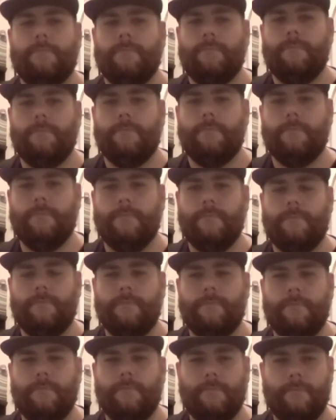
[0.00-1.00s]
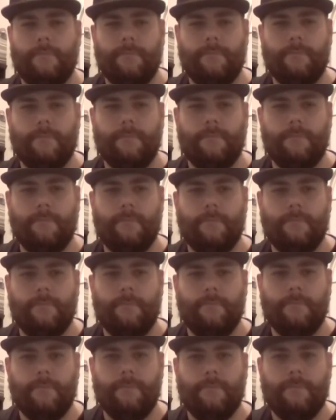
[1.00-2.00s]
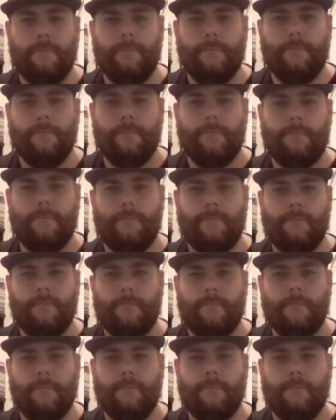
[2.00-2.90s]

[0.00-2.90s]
(not speaking)